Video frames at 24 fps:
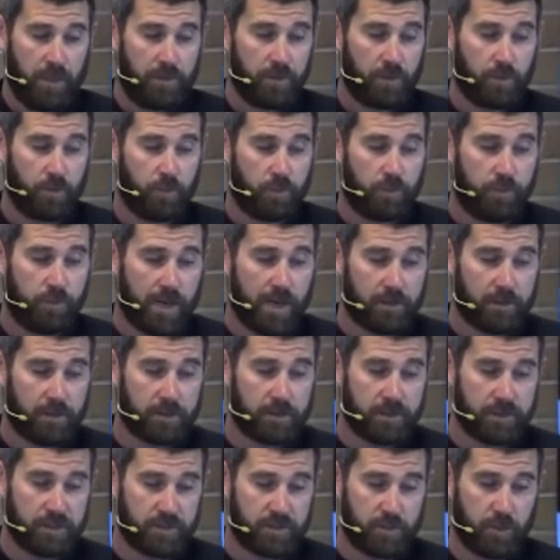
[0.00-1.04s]
They're
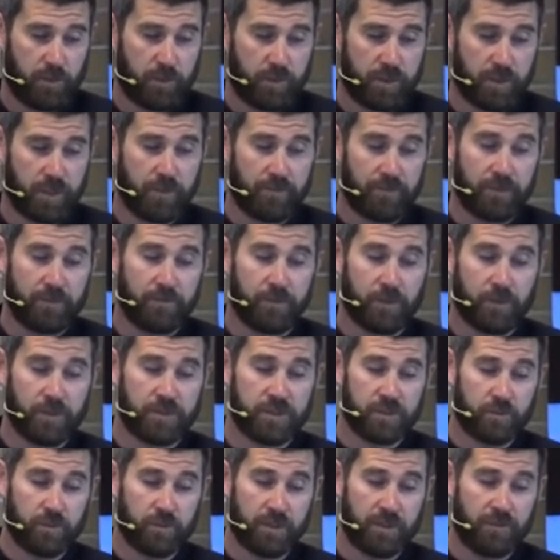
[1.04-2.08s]
rarely spoken of. In
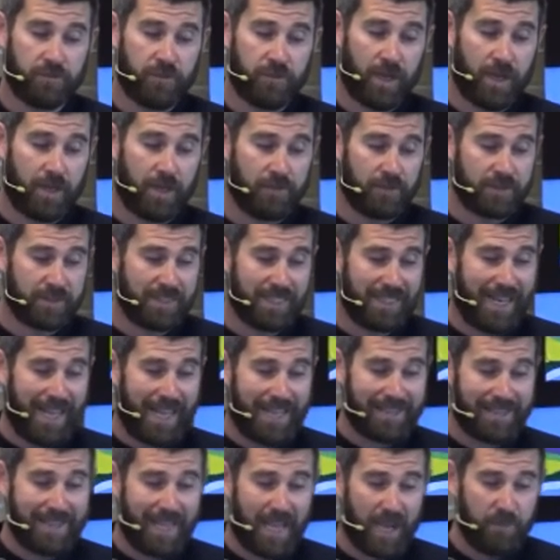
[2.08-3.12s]
verse 25, it said,
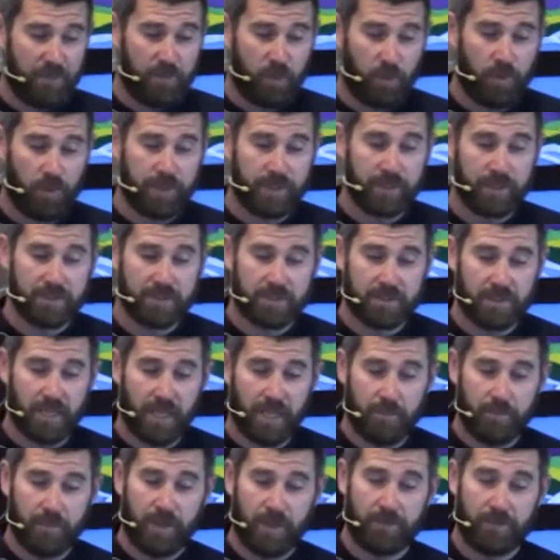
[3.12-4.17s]
At that point,
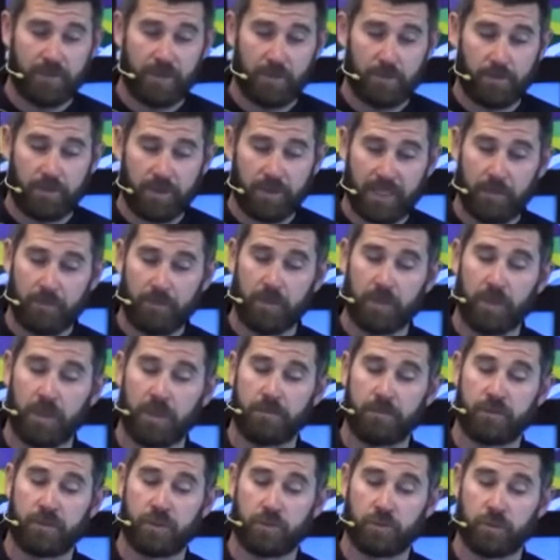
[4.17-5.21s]
some of the people
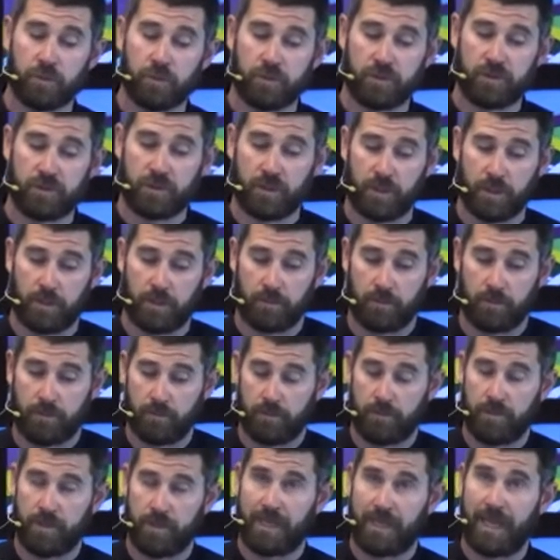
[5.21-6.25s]
of Jerusalem
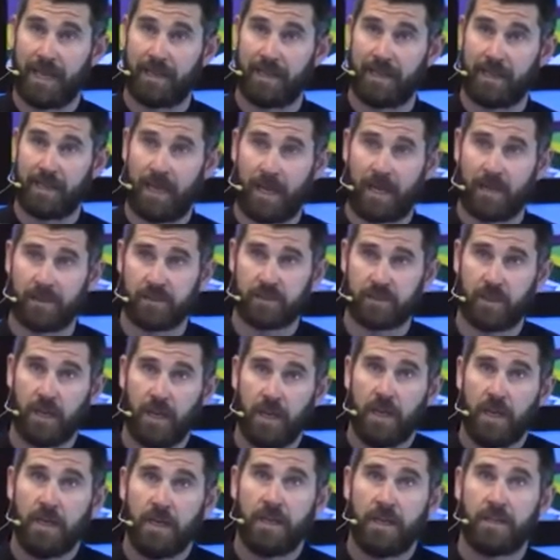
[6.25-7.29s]
began to ask.
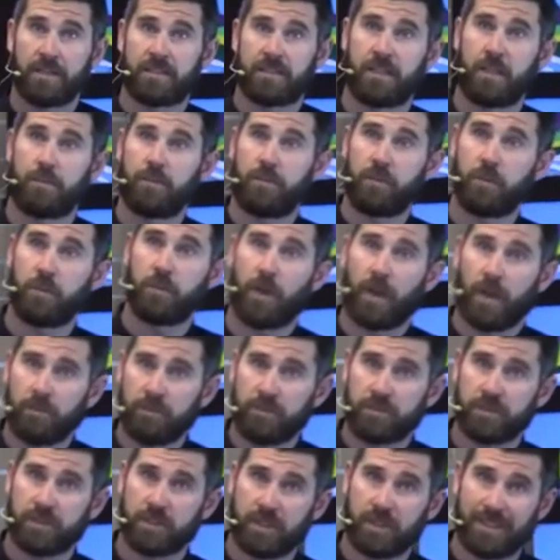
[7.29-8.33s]
Now, some of your
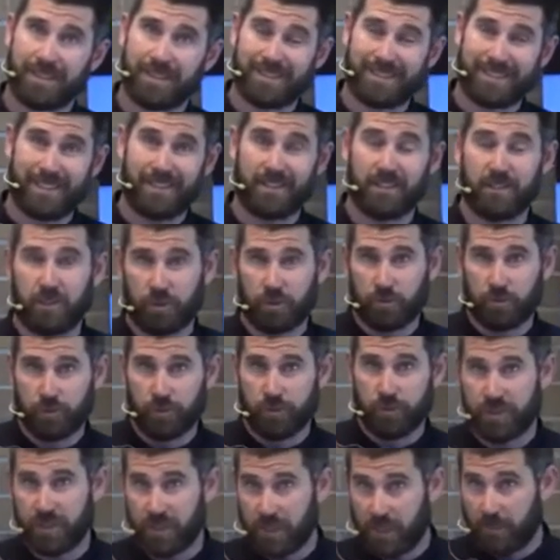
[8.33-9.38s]
Bibles are going to say the
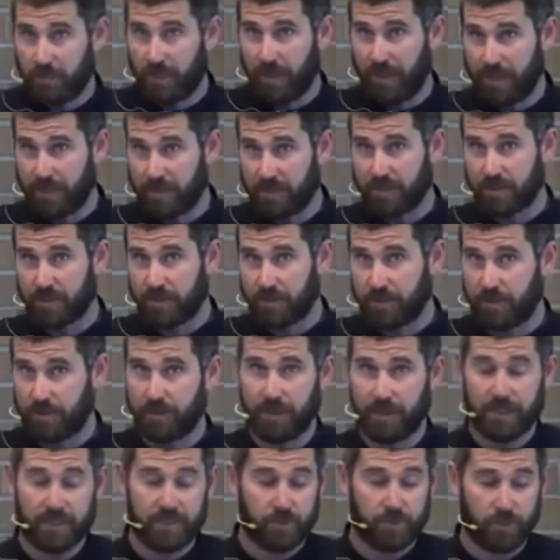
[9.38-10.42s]
Jerusalemites.
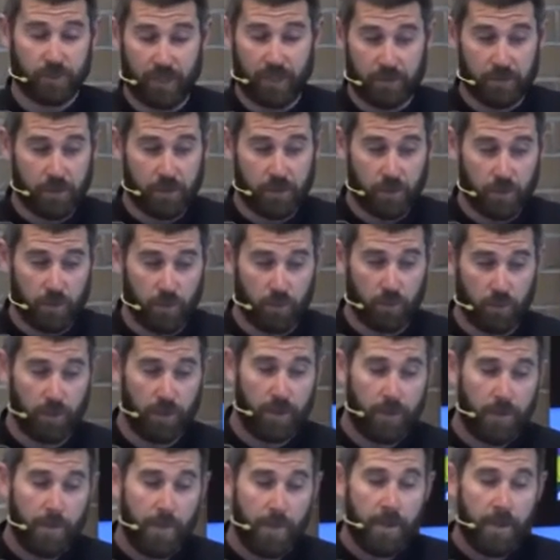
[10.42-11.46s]
That's okay too.
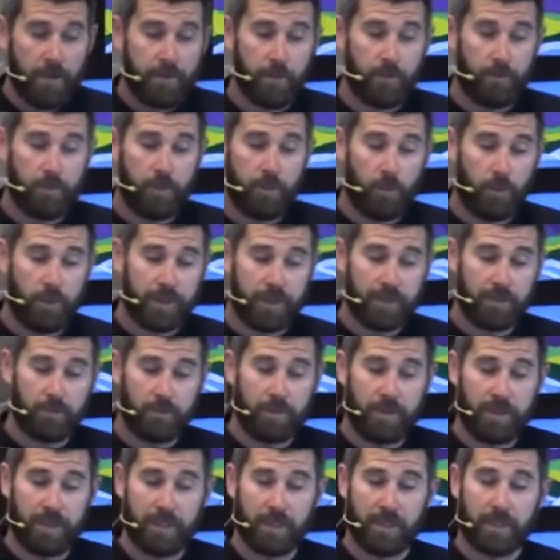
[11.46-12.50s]
The point
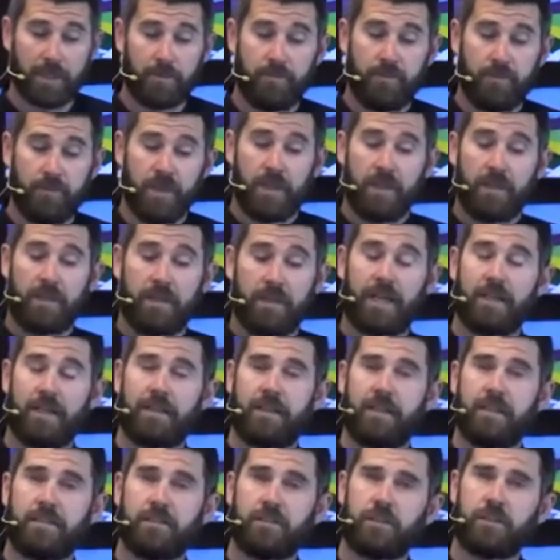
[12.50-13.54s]
being that
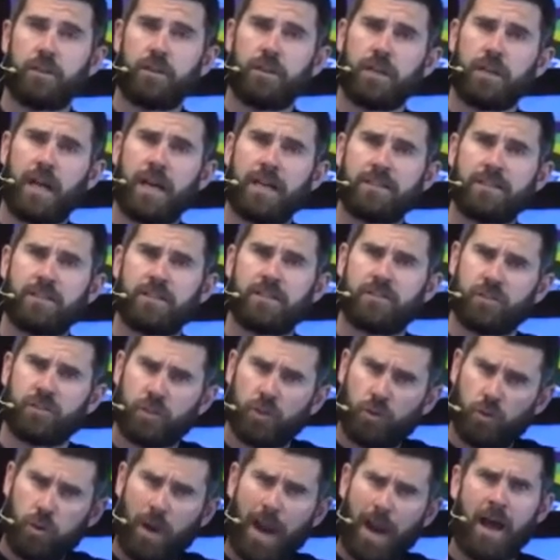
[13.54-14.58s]
these are not just the
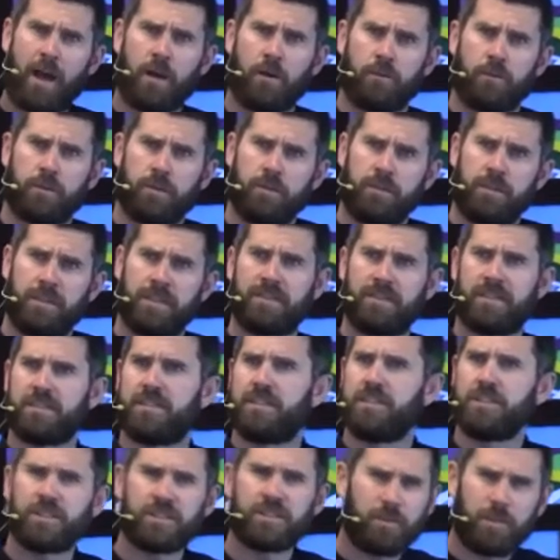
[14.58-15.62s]
crowd, this
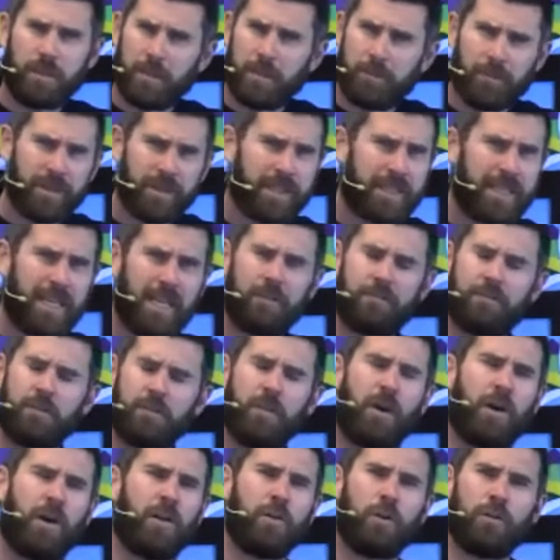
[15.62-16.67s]
isn't just the people that came from
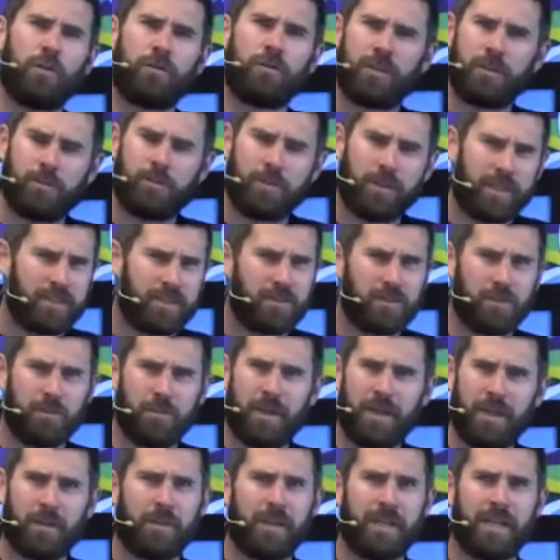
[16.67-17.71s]
all over the place who
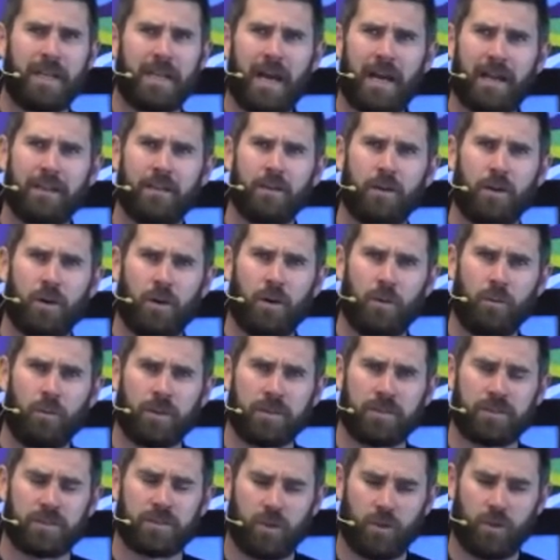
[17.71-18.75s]
may or may not know
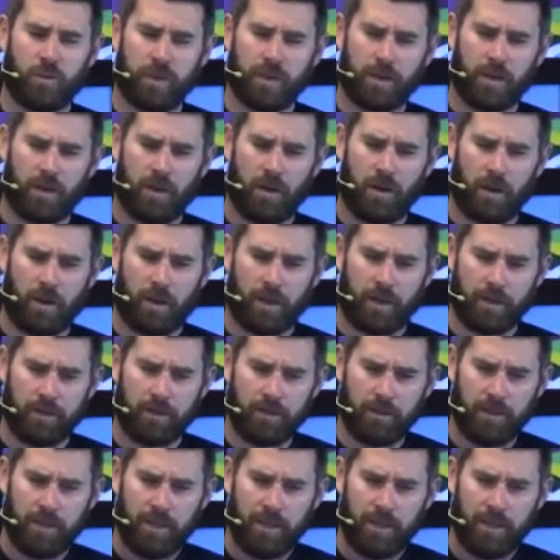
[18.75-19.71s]
what's going on.